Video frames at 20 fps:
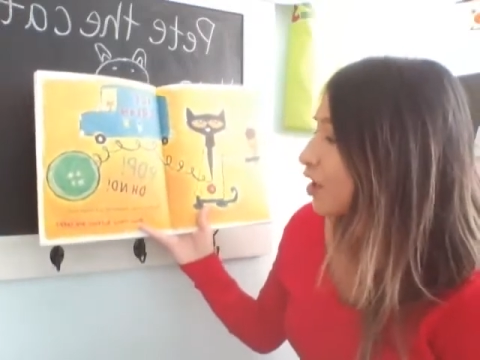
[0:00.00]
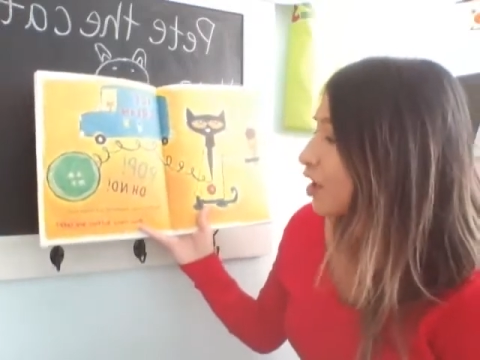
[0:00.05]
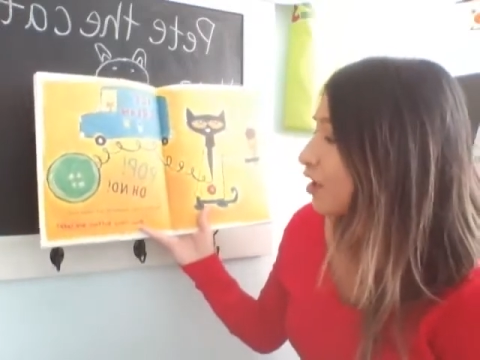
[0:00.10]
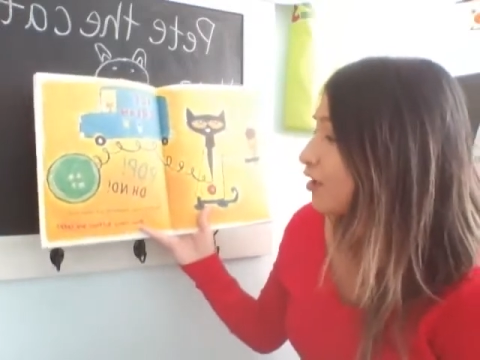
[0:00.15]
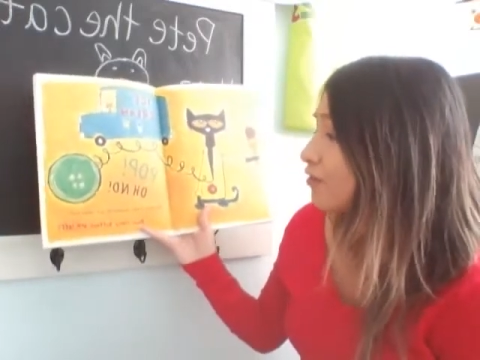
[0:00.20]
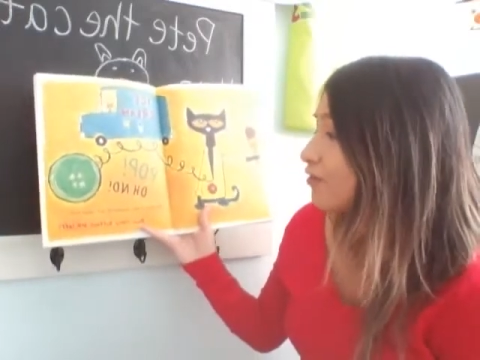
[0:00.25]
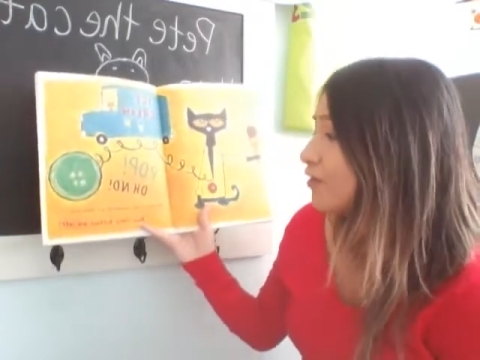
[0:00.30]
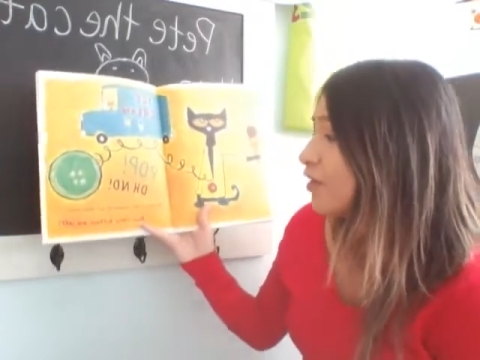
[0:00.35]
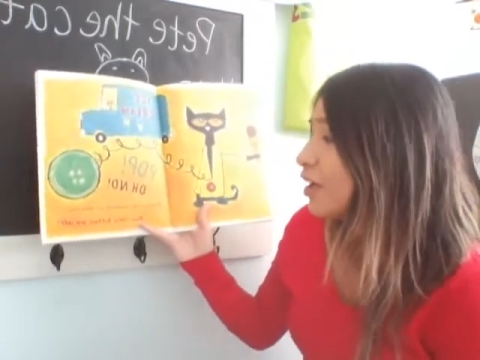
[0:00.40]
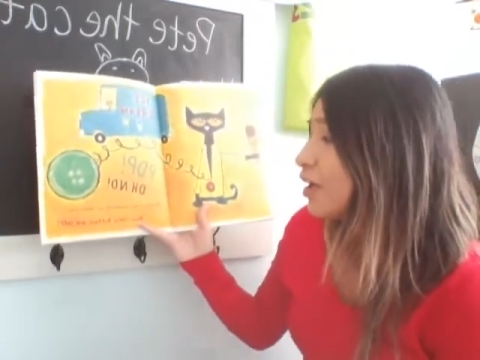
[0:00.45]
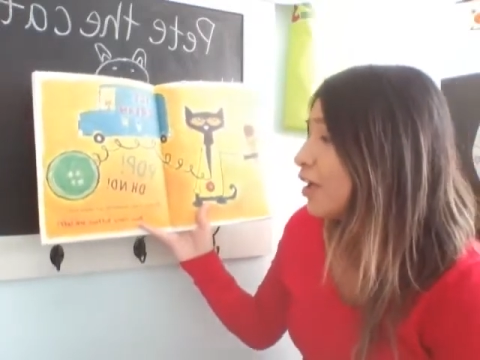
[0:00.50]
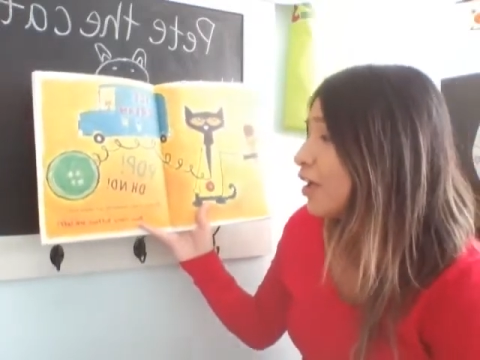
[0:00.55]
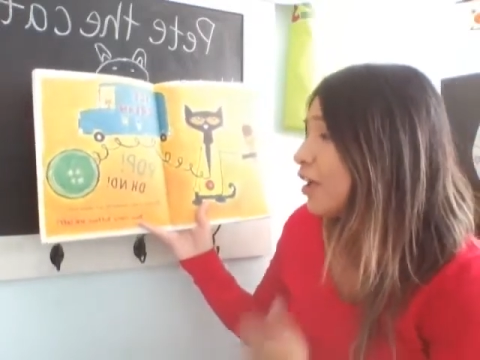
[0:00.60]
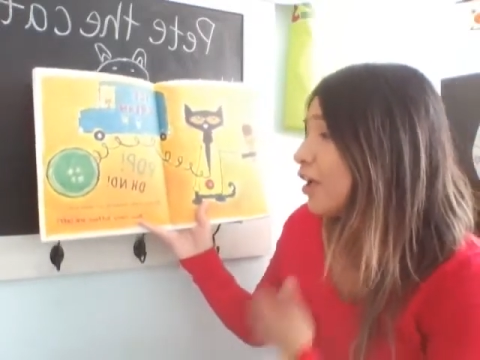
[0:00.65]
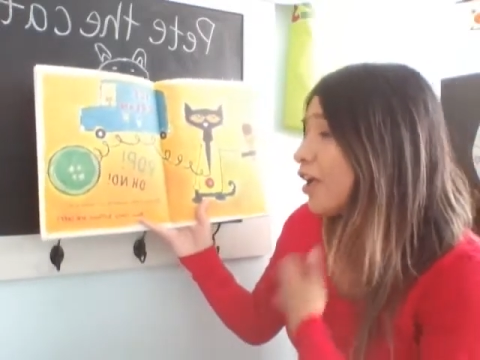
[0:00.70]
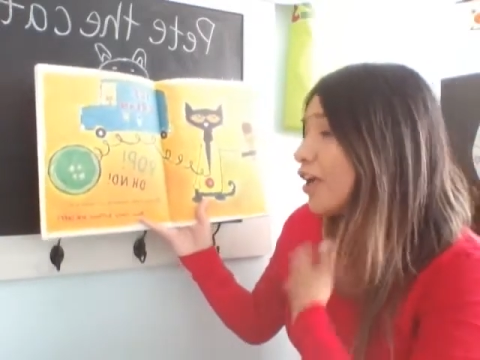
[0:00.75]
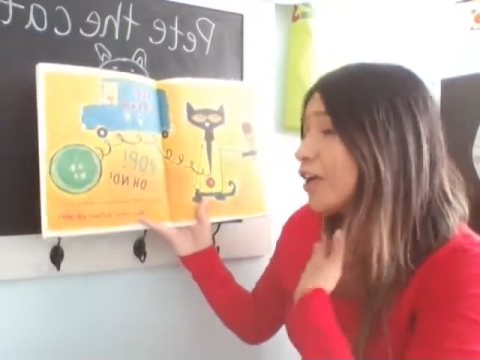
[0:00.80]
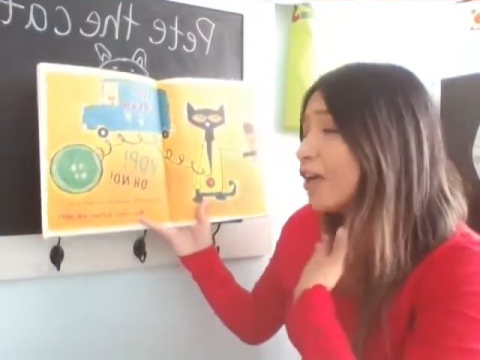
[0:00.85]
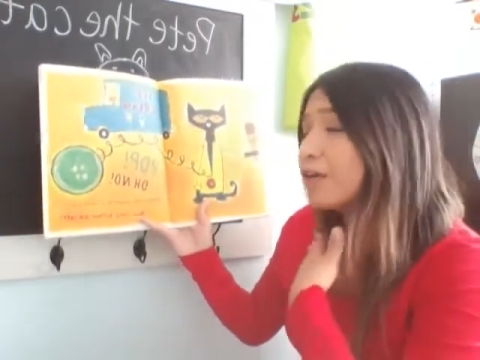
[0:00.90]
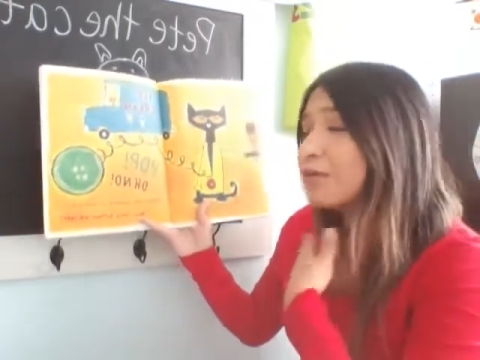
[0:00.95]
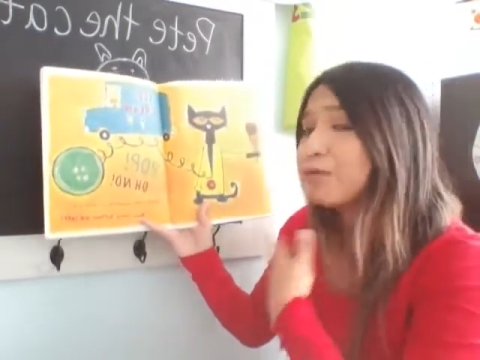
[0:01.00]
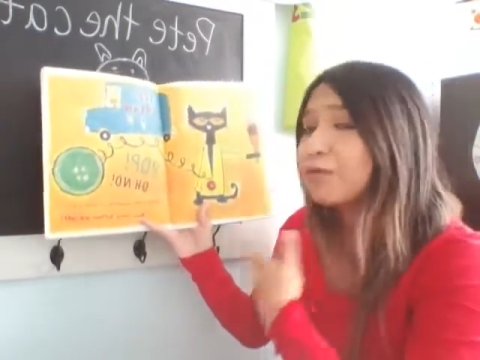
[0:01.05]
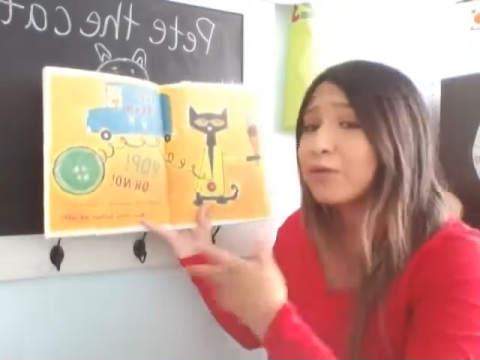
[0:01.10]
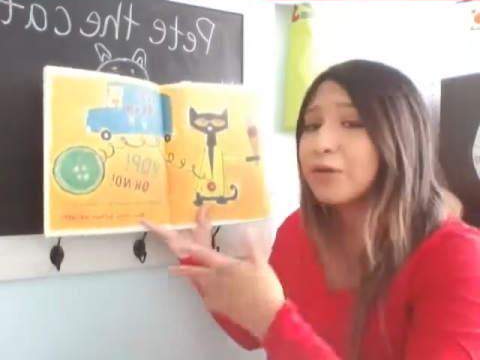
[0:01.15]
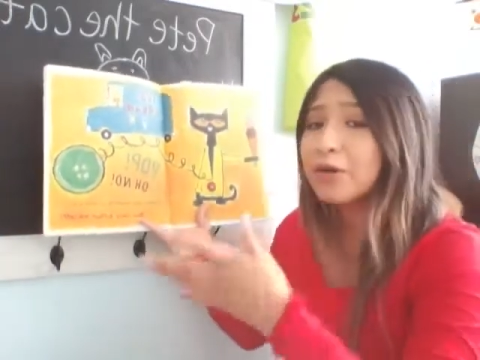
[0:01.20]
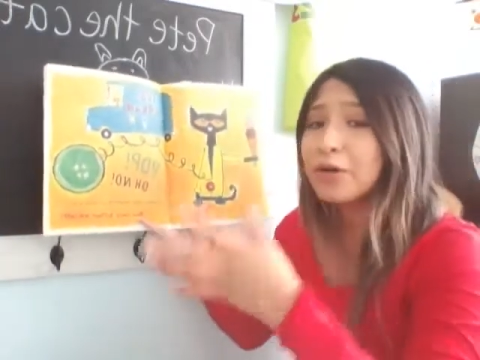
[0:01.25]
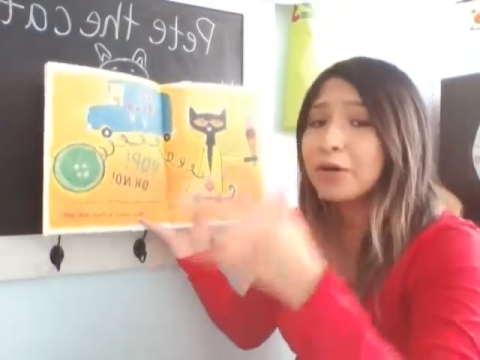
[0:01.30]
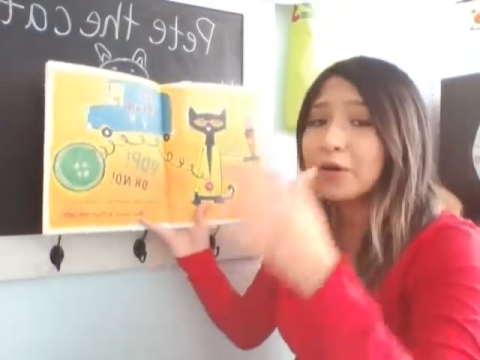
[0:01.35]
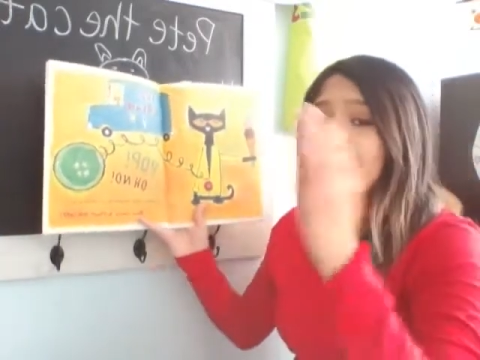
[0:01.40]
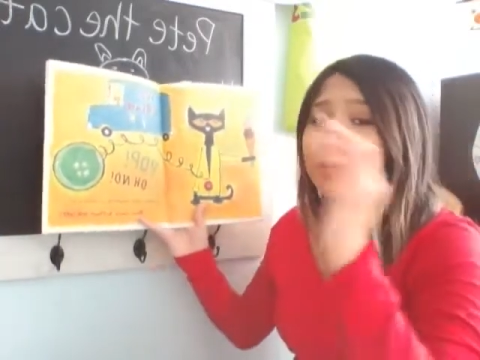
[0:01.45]
off and
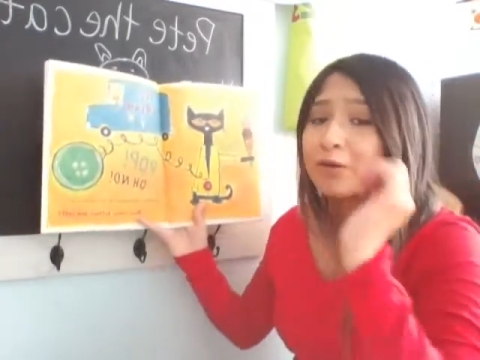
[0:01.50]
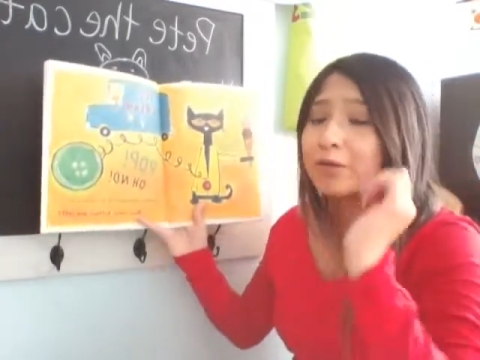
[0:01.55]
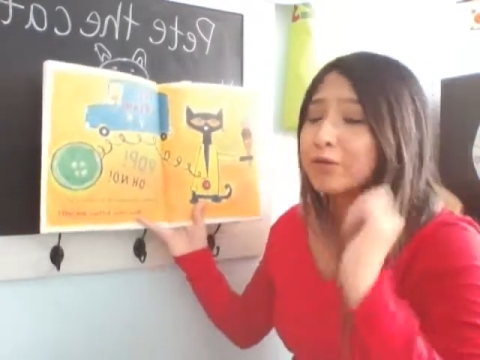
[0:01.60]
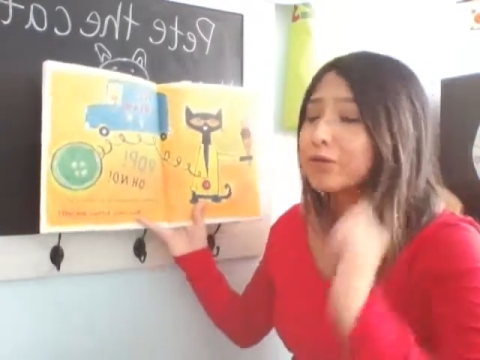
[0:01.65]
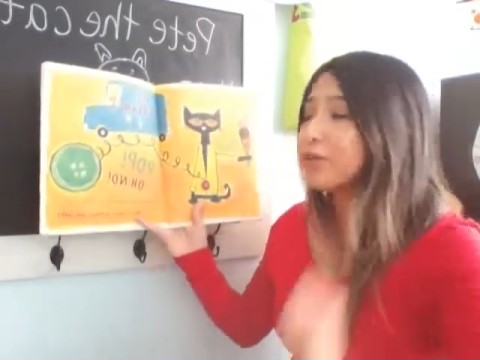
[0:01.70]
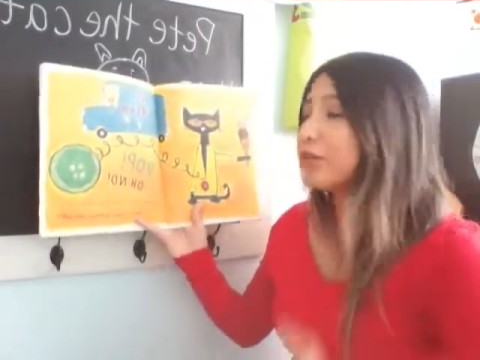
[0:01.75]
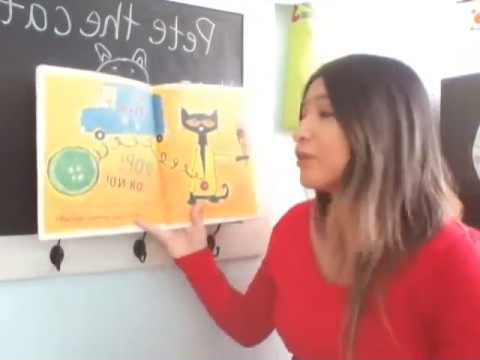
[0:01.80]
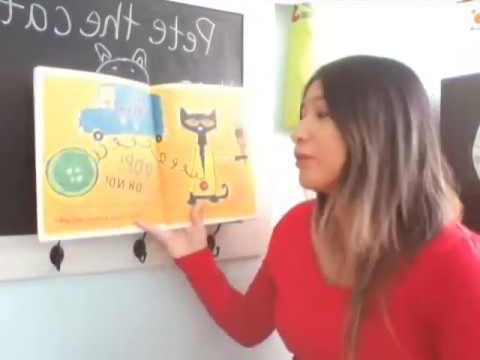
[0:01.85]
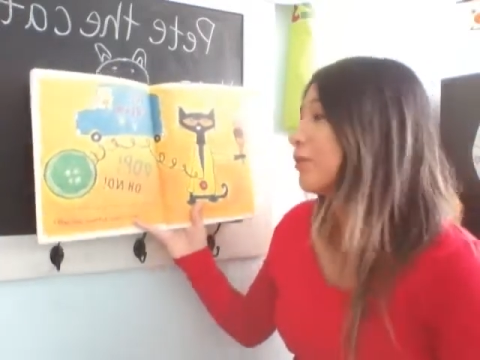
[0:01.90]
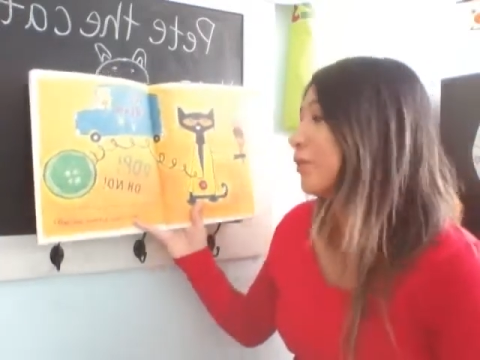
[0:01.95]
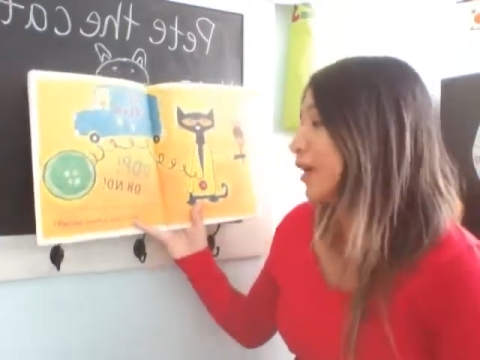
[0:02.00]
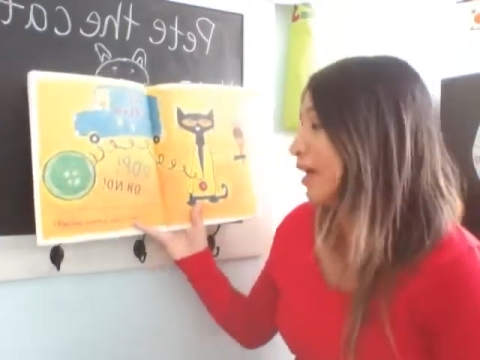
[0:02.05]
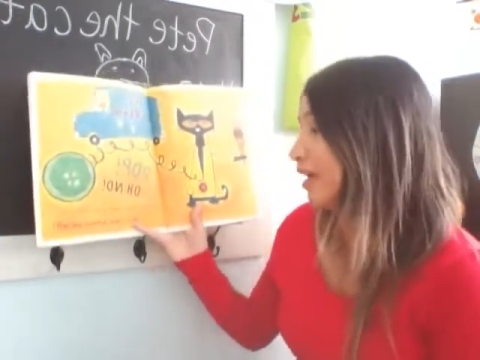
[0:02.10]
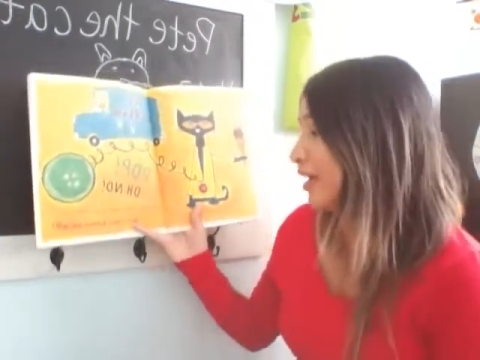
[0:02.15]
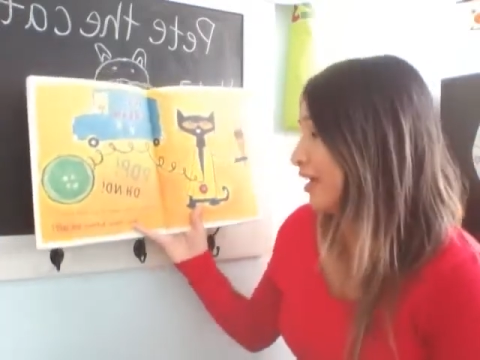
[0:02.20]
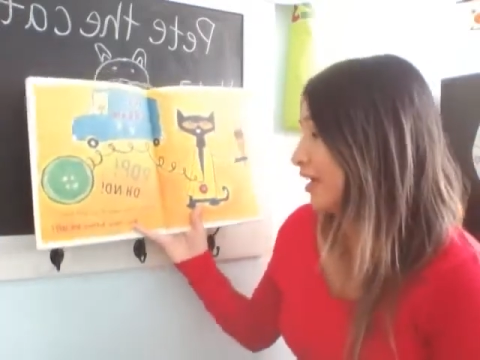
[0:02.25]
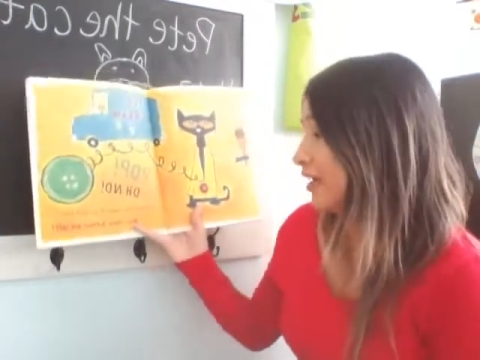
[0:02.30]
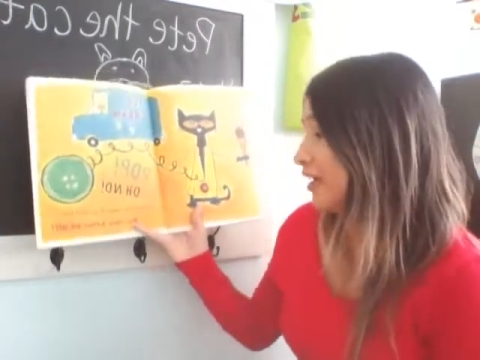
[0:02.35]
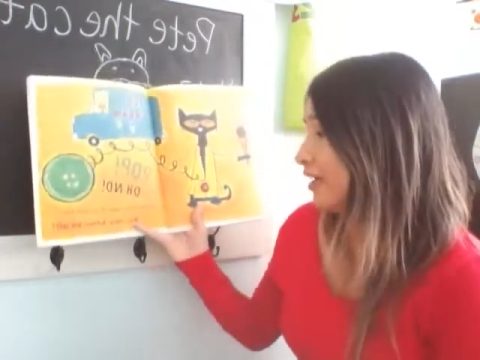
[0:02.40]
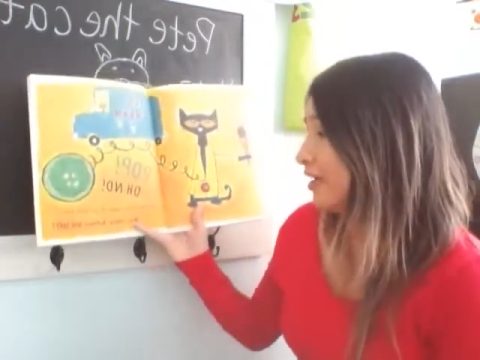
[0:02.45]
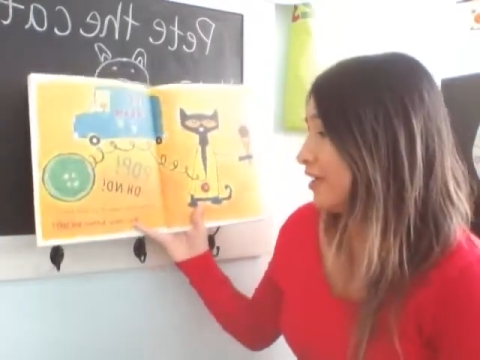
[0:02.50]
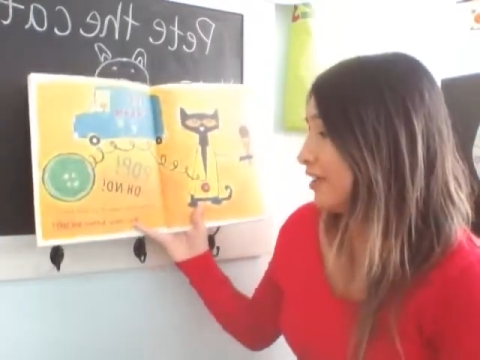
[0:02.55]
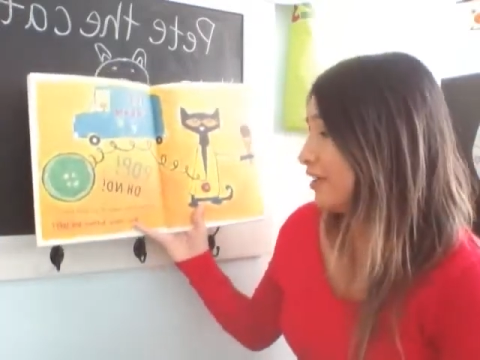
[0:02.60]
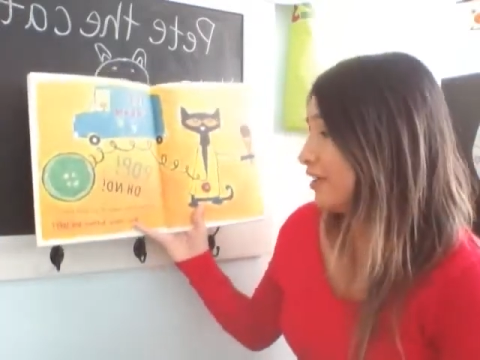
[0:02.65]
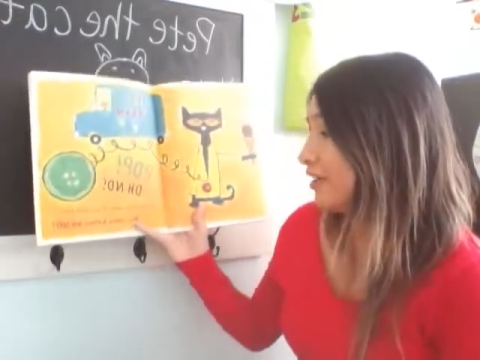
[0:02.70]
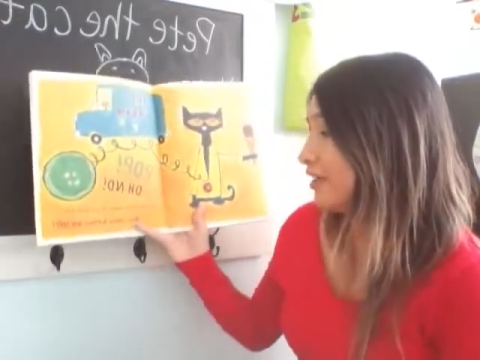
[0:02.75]
rolled away.